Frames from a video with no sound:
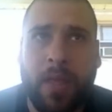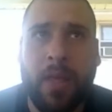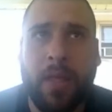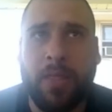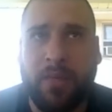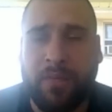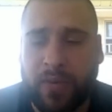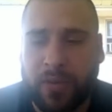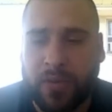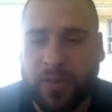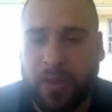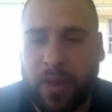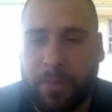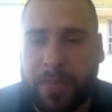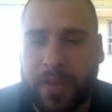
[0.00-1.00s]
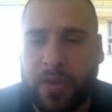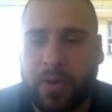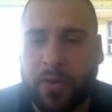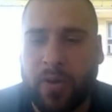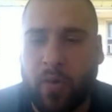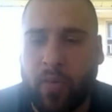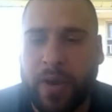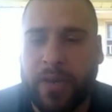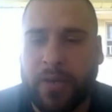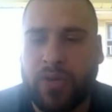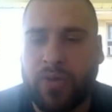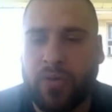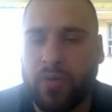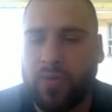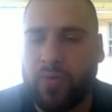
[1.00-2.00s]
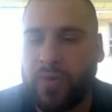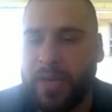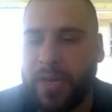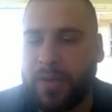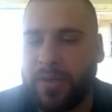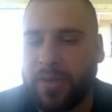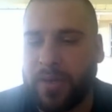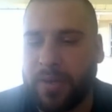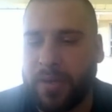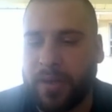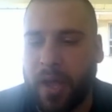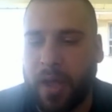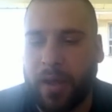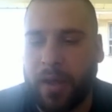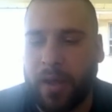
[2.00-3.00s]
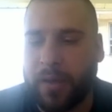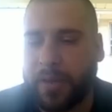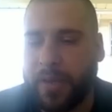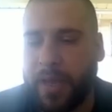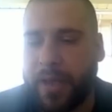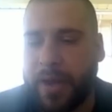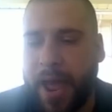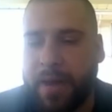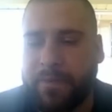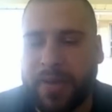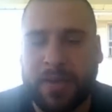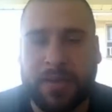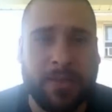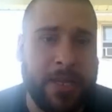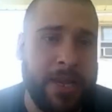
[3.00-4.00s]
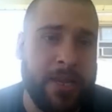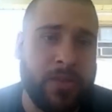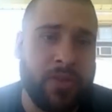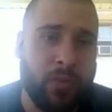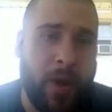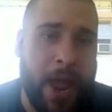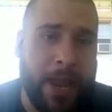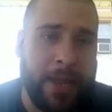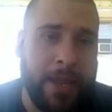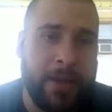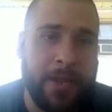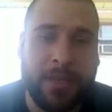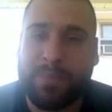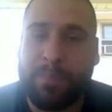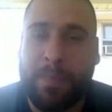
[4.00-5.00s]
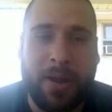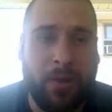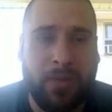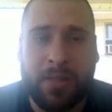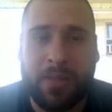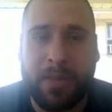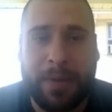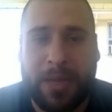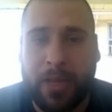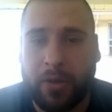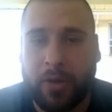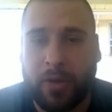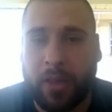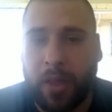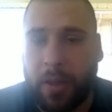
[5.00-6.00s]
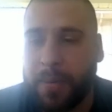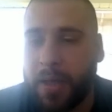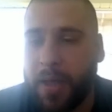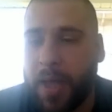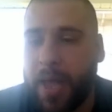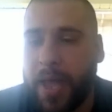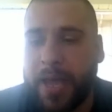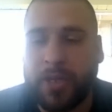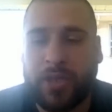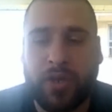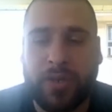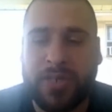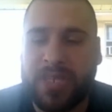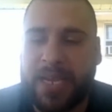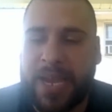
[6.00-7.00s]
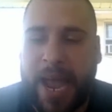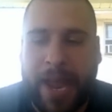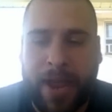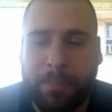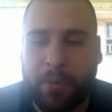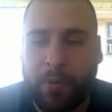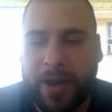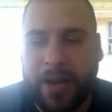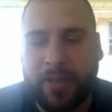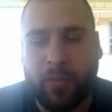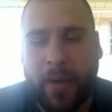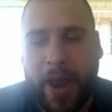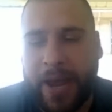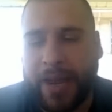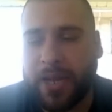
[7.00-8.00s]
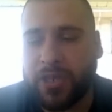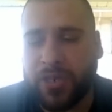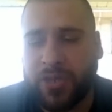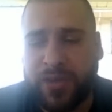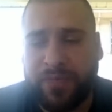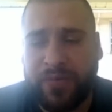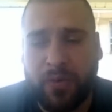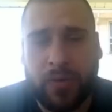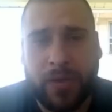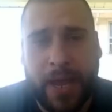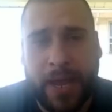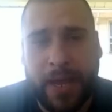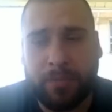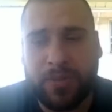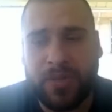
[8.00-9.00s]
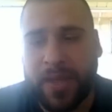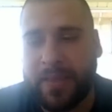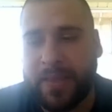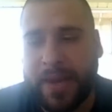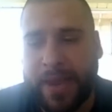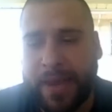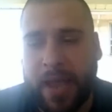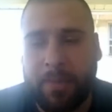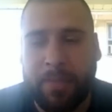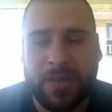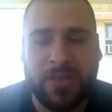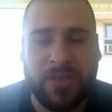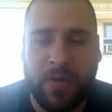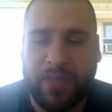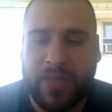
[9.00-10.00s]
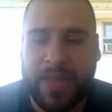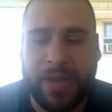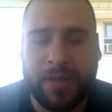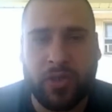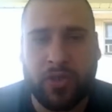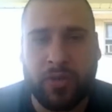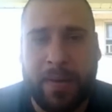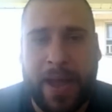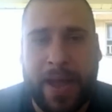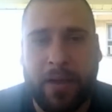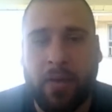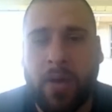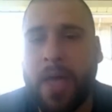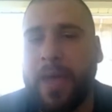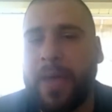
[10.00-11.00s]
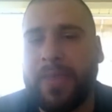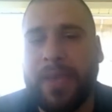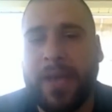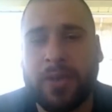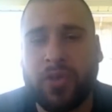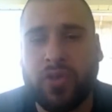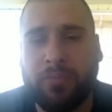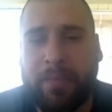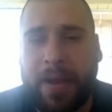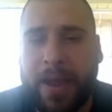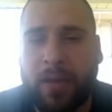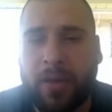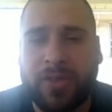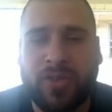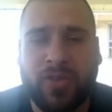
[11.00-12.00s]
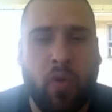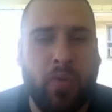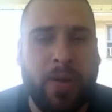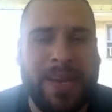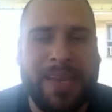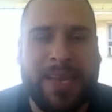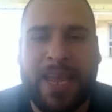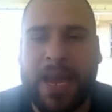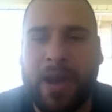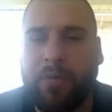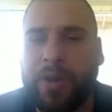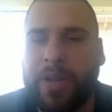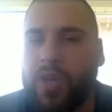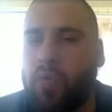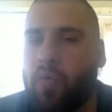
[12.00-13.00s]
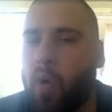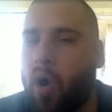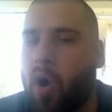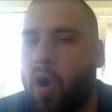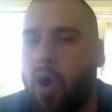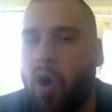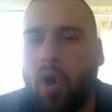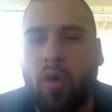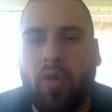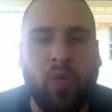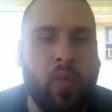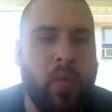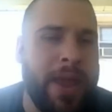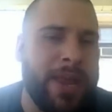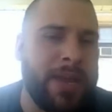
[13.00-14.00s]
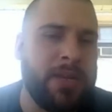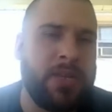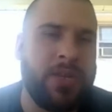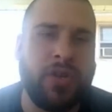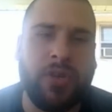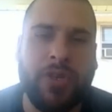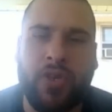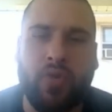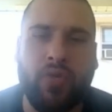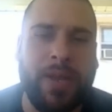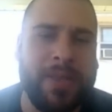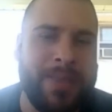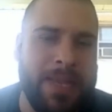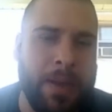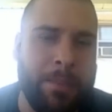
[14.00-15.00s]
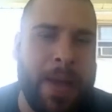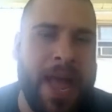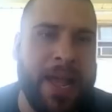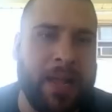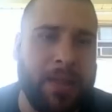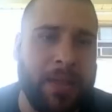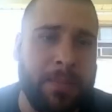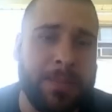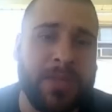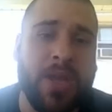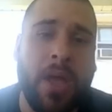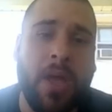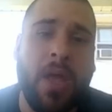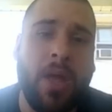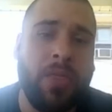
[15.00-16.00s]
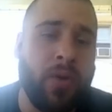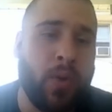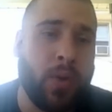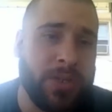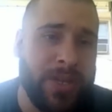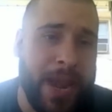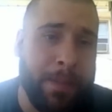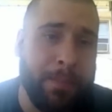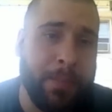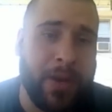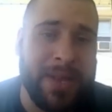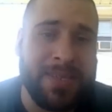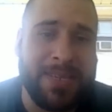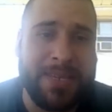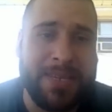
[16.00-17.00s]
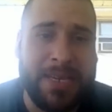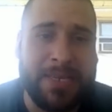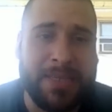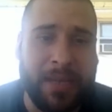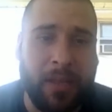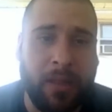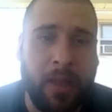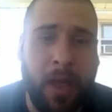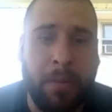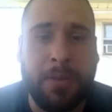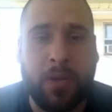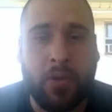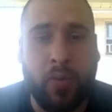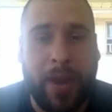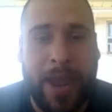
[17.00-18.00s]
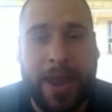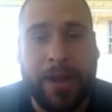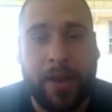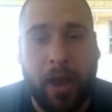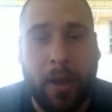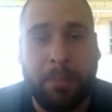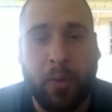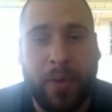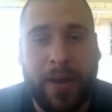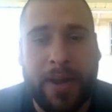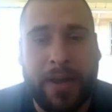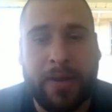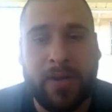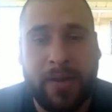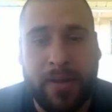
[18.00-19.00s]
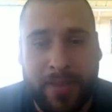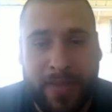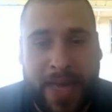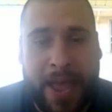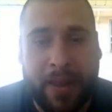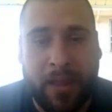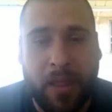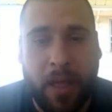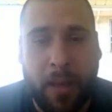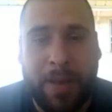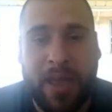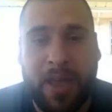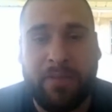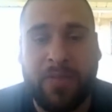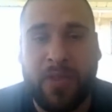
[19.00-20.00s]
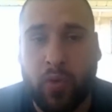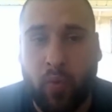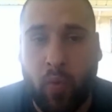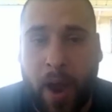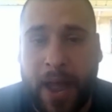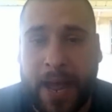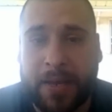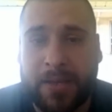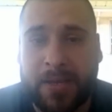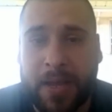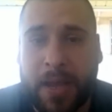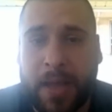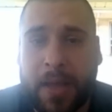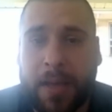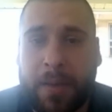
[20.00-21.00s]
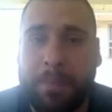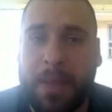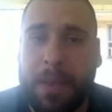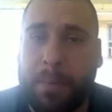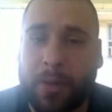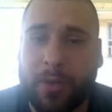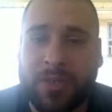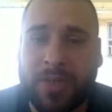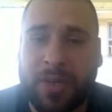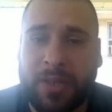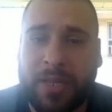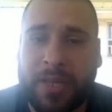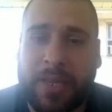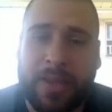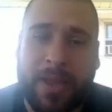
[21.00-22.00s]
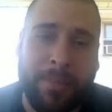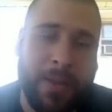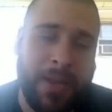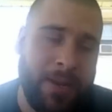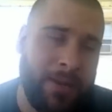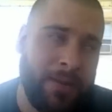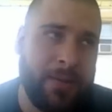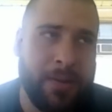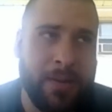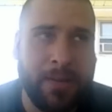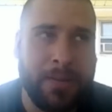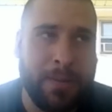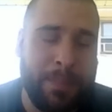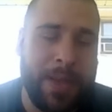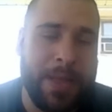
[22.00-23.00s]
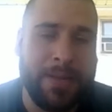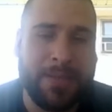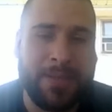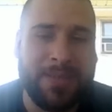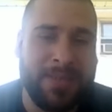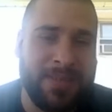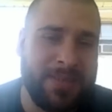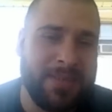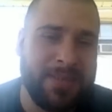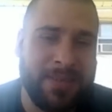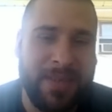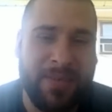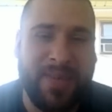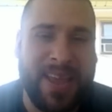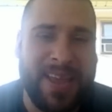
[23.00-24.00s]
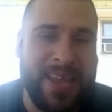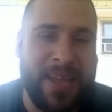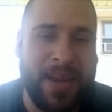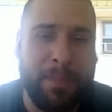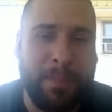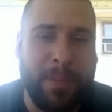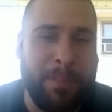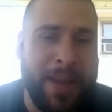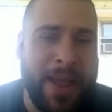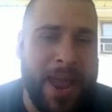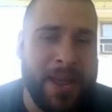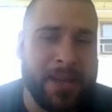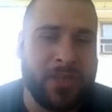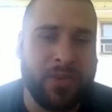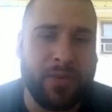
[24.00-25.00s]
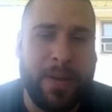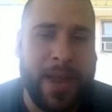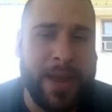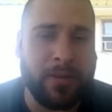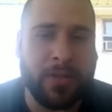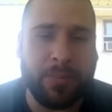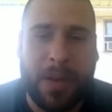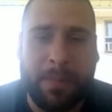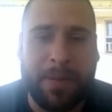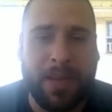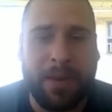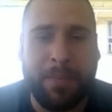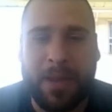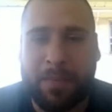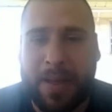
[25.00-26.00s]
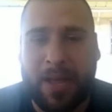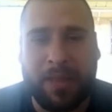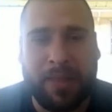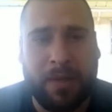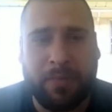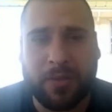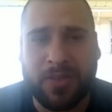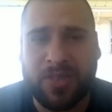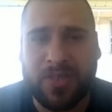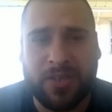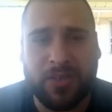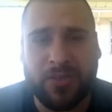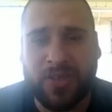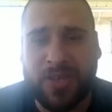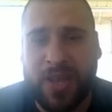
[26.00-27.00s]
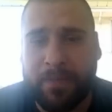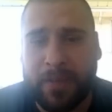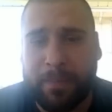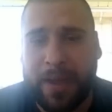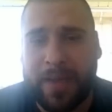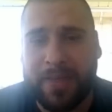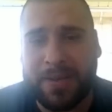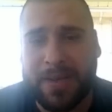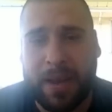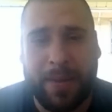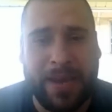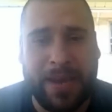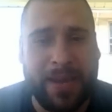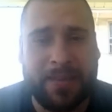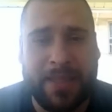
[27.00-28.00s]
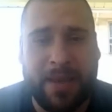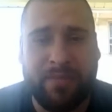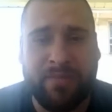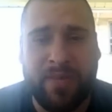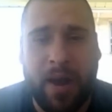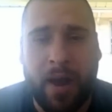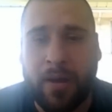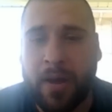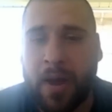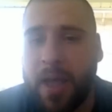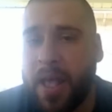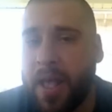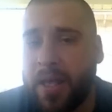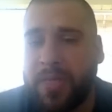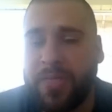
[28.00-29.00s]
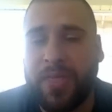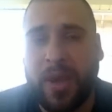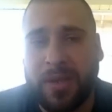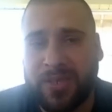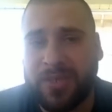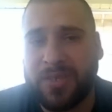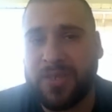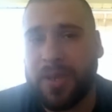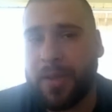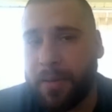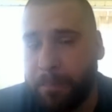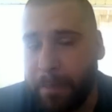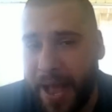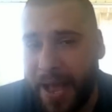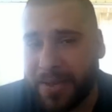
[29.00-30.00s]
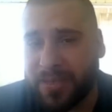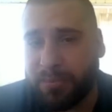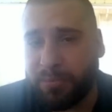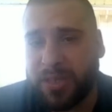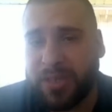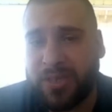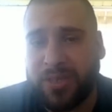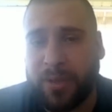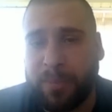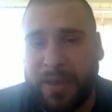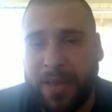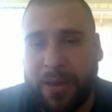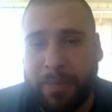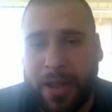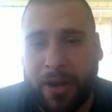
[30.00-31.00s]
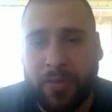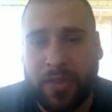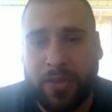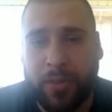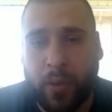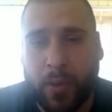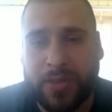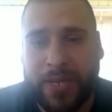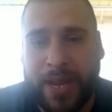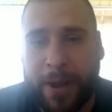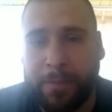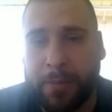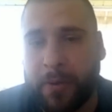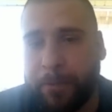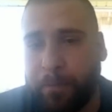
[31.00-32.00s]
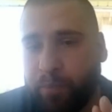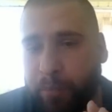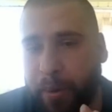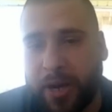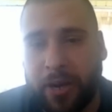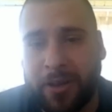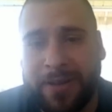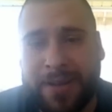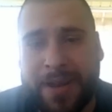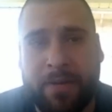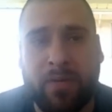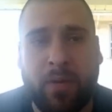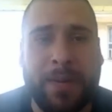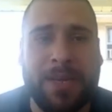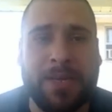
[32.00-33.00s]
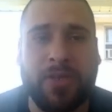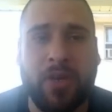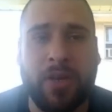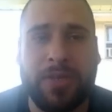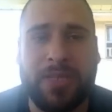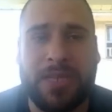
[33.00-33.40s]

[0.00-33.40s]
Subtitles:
the first club that you're going to need to get obviously is the Rocket. It's better than the beginner club. As you can see, I upgraded the Rocket just a few times, and then I got myself the Extra Mile. The Extra Mile is going to carry you all the way until you get the Apocalypse. Thor's Hammer is a decent club. You can upgrade that club if you want. Me personally, I mean, it depends if I get it, but my Extra Mile is probably going to be about level 6 or 7 by the time I get that far, thus possibly still being better than Thor's Hammer, but it'll never be as good as the